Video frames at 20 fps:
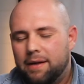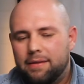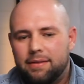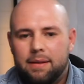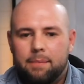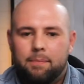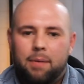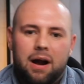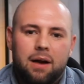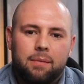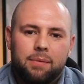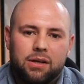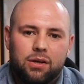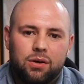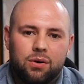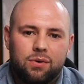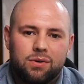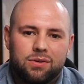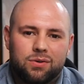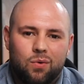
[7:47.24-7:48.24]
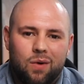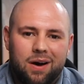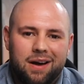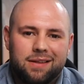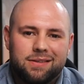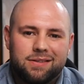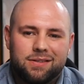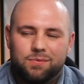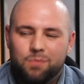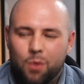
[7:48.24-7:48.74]
the barbecue is
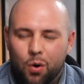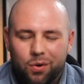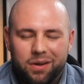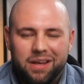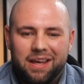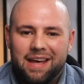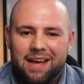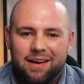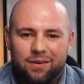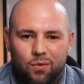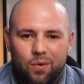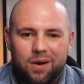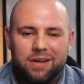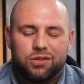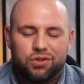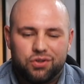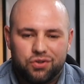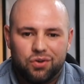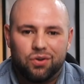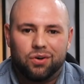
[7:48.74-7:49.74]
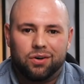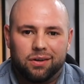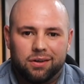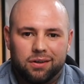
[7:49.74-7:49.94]
quite smoky and quite strong.